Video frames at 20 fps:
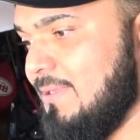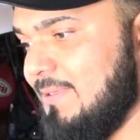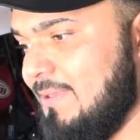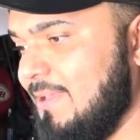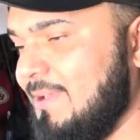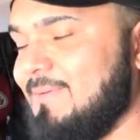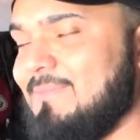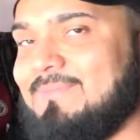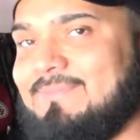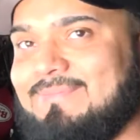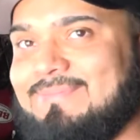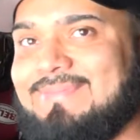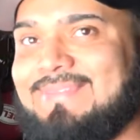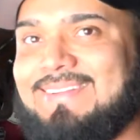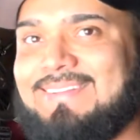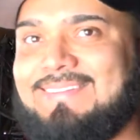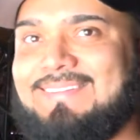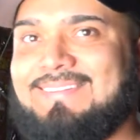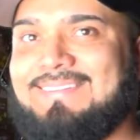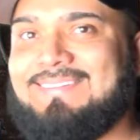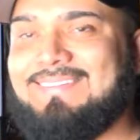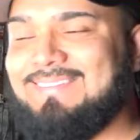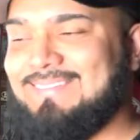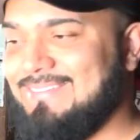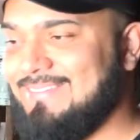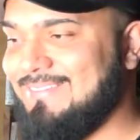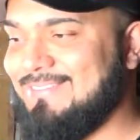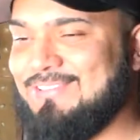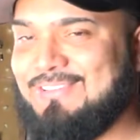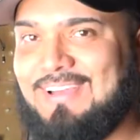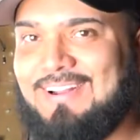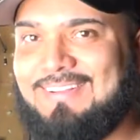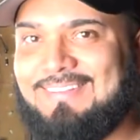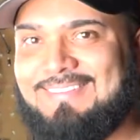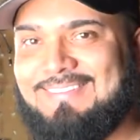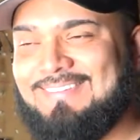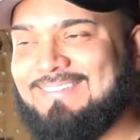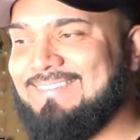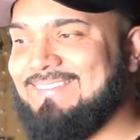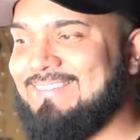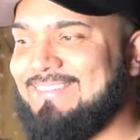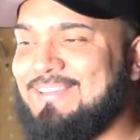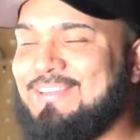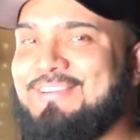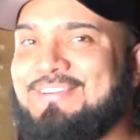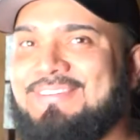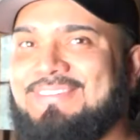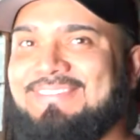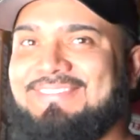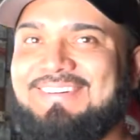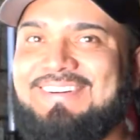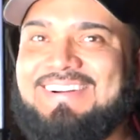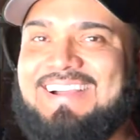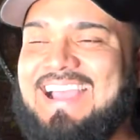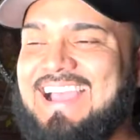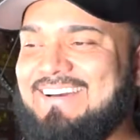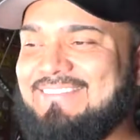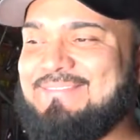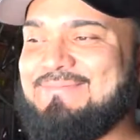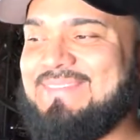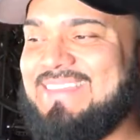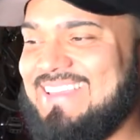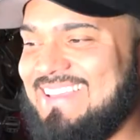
yeah, and shout out to you for having me.